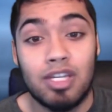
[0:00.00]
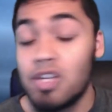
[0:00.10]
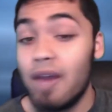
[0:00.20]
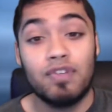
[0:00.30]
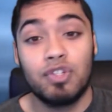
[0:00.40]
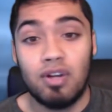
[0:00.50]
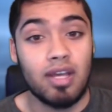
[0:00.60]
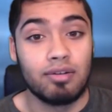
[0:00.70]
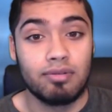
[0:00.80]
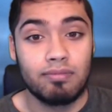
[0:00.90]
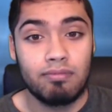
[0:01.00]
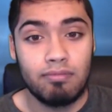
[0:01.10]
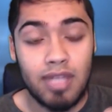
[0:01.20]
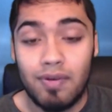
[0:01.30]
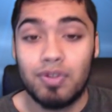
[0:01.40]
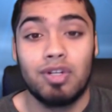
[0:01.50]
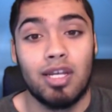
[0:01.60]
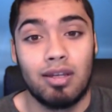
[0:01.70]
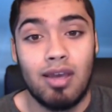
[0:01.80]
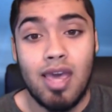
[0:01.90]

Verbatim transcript: It never should end. never should end.